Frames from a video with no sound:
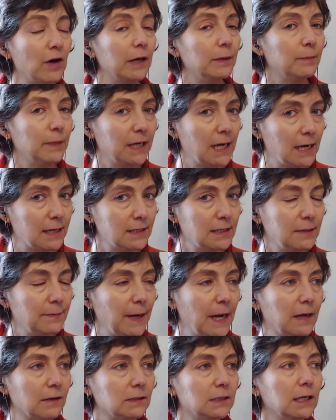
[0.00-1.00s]
been asked
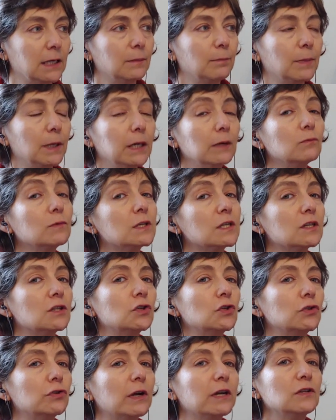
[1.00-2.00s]
about it, but it was a
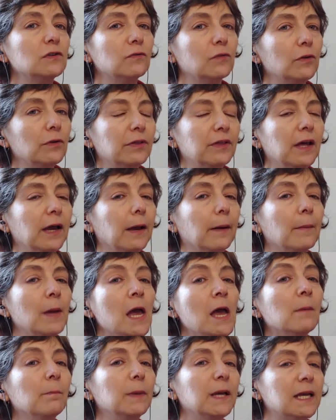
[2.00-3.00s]
stressful thing
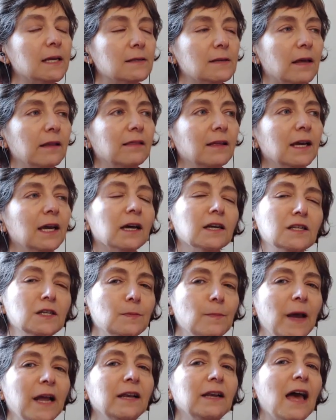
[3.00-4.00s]
because I think I
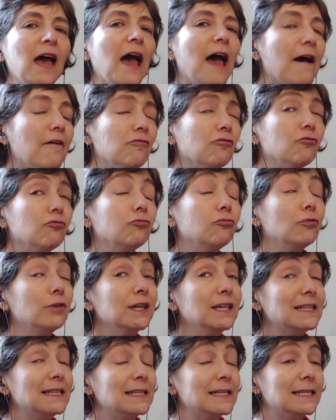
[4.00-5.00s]
spent
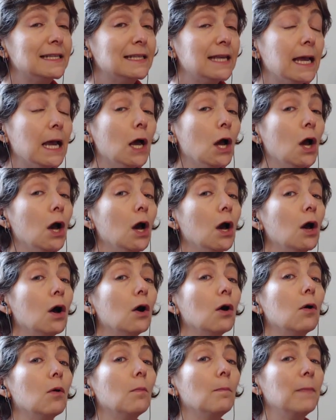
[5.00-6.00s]
every
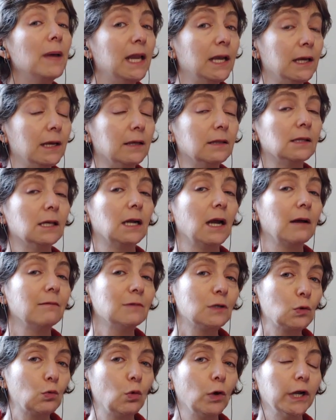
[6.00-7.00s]
single minute that I
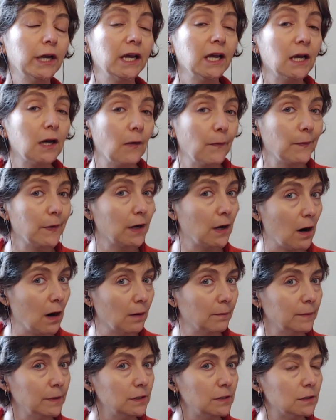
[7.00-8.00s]
was working on the
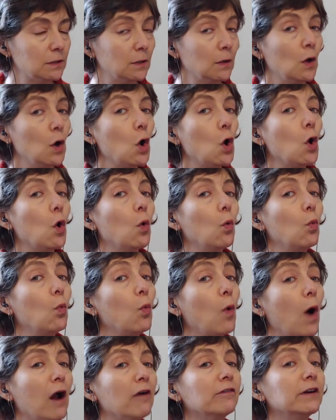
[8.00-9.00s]
garment
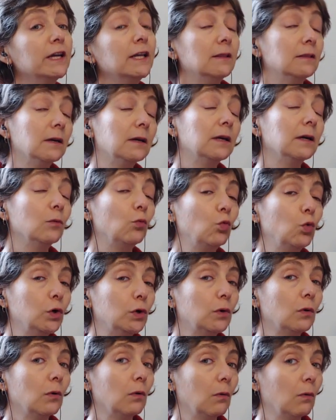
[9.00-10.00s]
worried that it
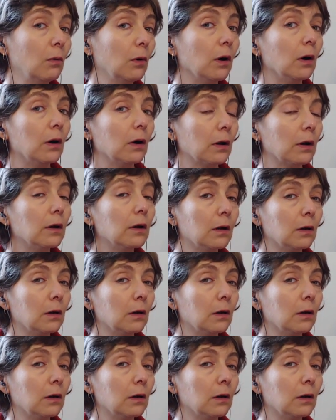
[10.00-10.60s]
wouldn't work,